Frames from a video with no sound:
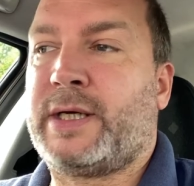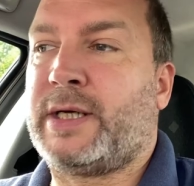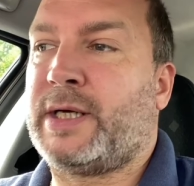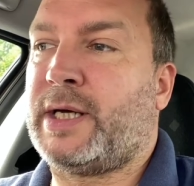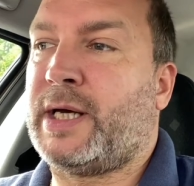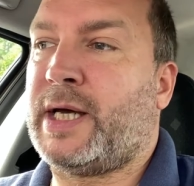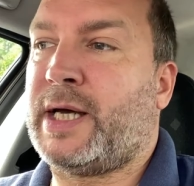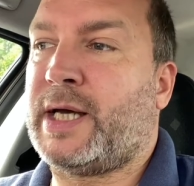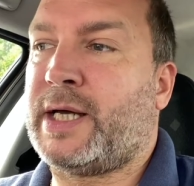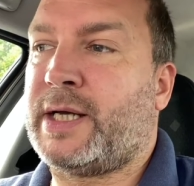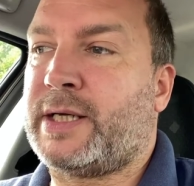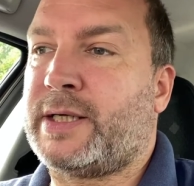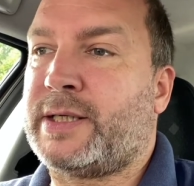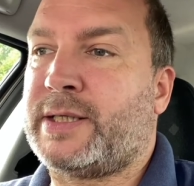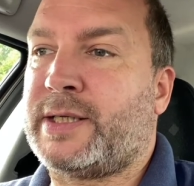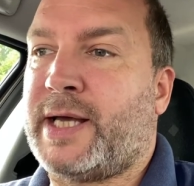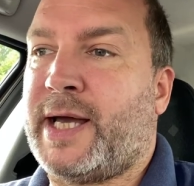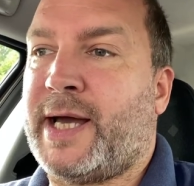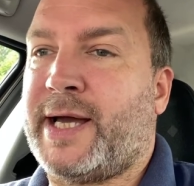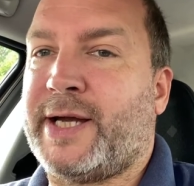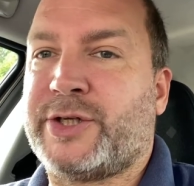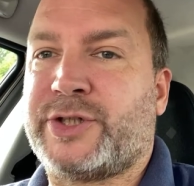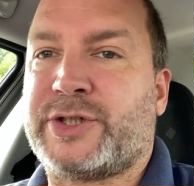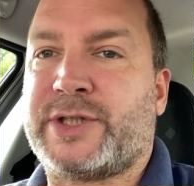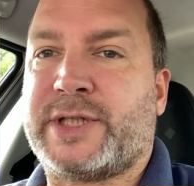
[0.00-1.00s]
and
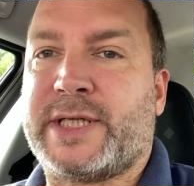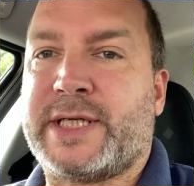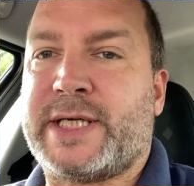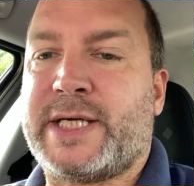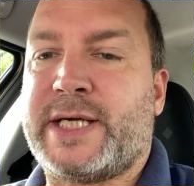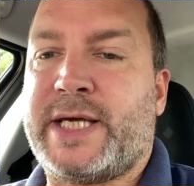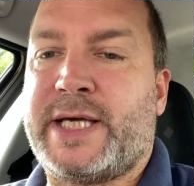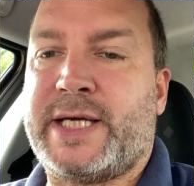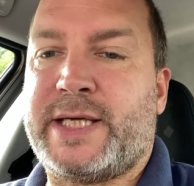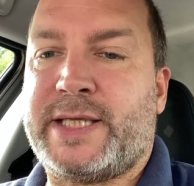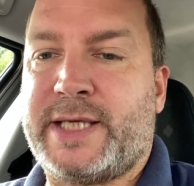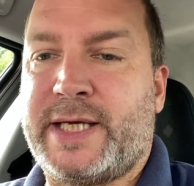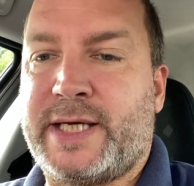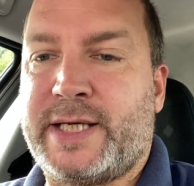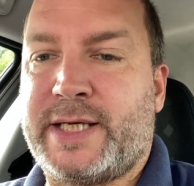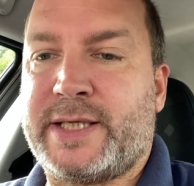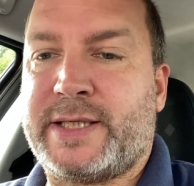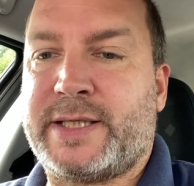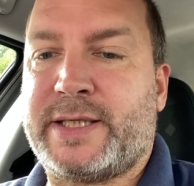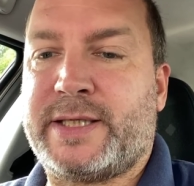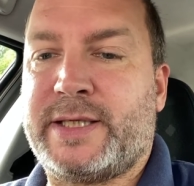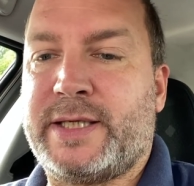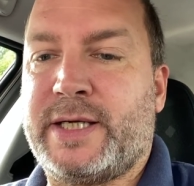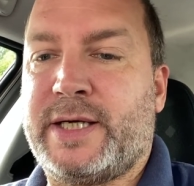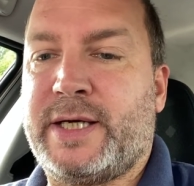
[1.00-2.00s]
actually he needed
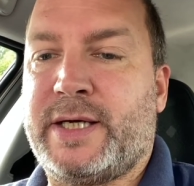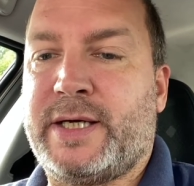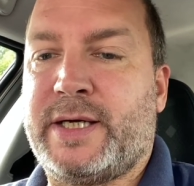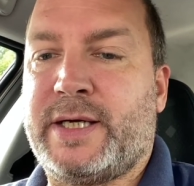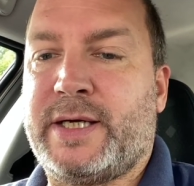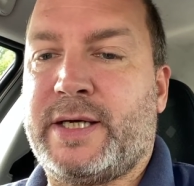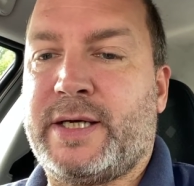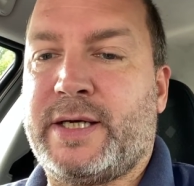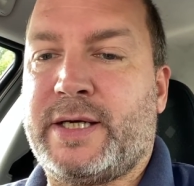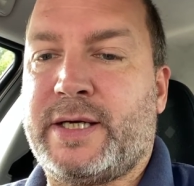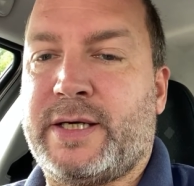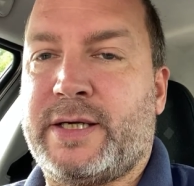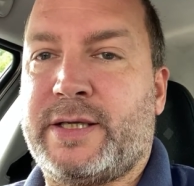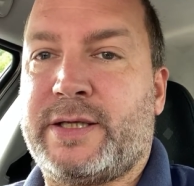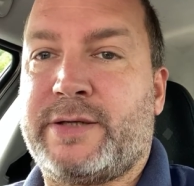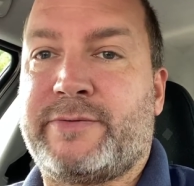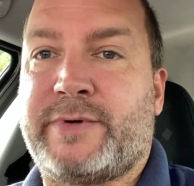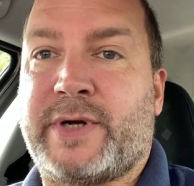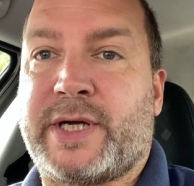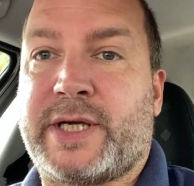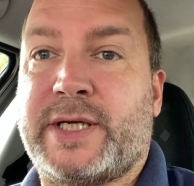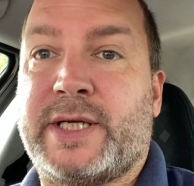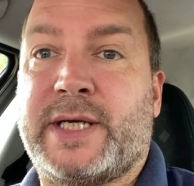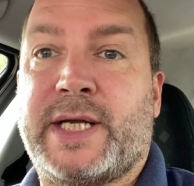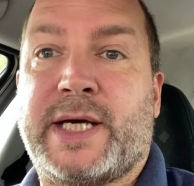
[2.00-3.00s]
the
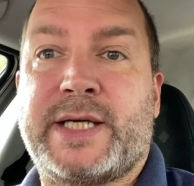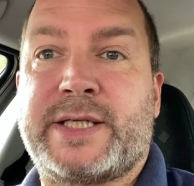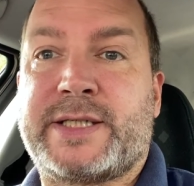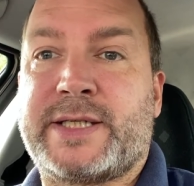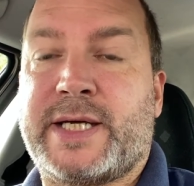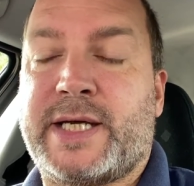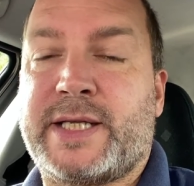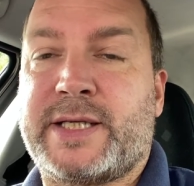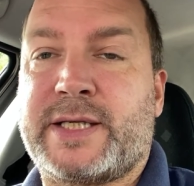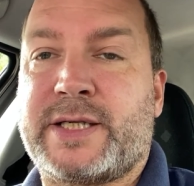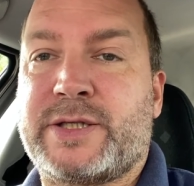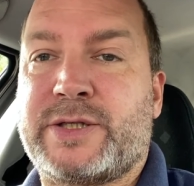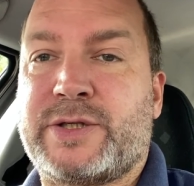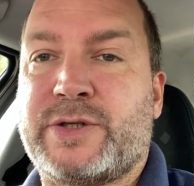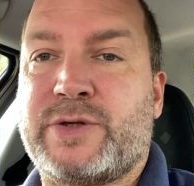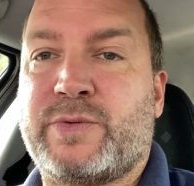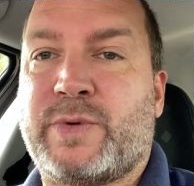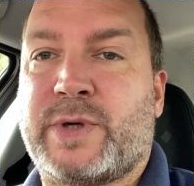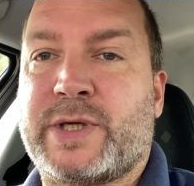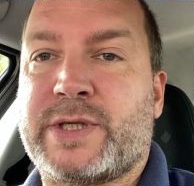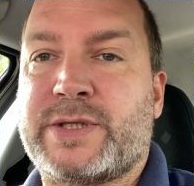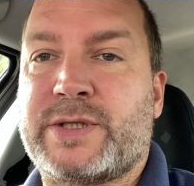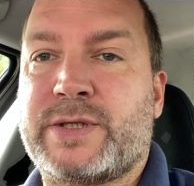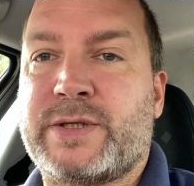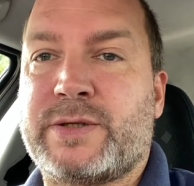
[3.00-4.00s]
regulator ending
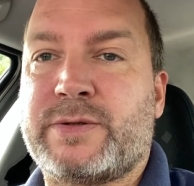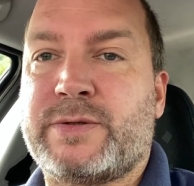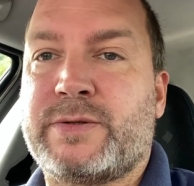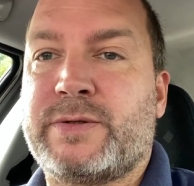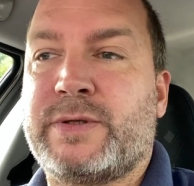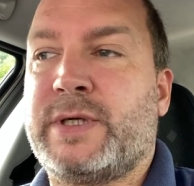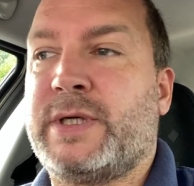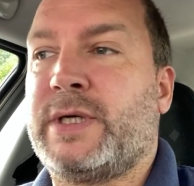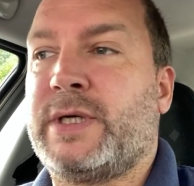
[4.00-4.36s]
212.